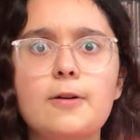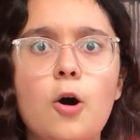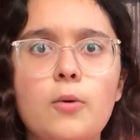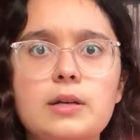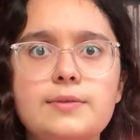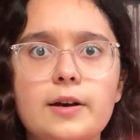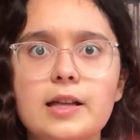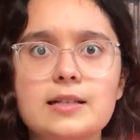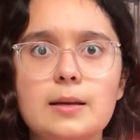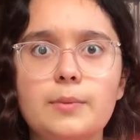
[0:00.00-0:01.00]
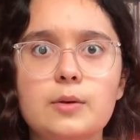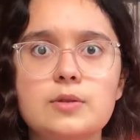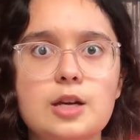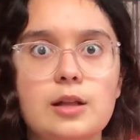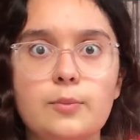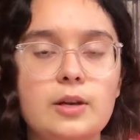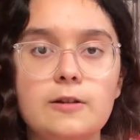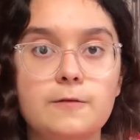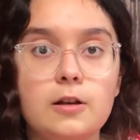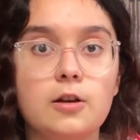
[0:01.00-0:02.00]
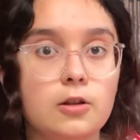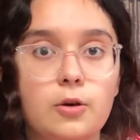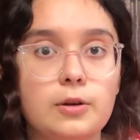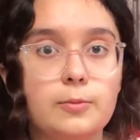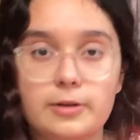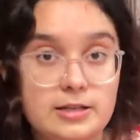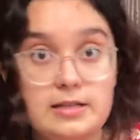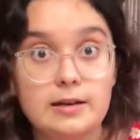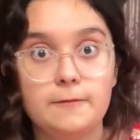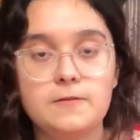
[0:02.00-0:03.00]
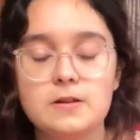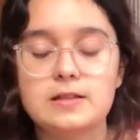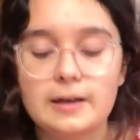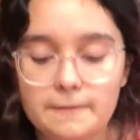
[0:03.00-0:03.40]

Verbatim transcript: always felt like something was there like we didn't feel alone and, and didn't feel safe